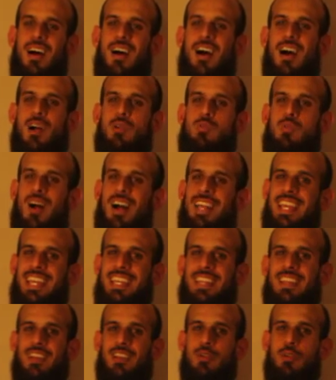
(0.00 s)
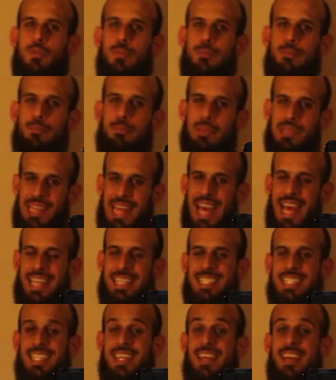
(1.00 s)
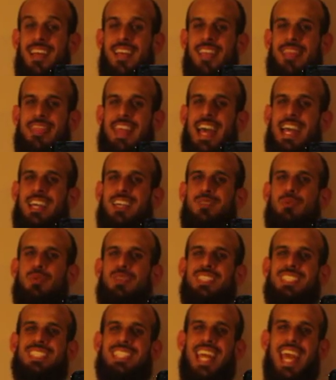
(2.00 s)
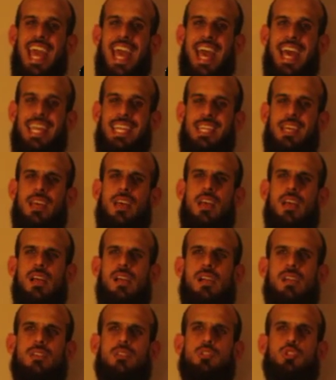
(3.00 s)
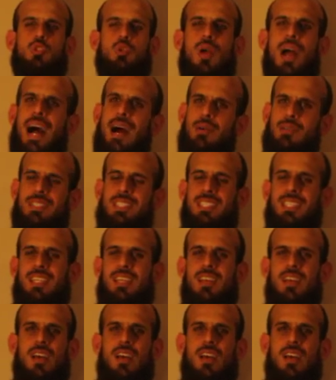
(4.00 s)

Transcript: a rugged plant that could withstand drought,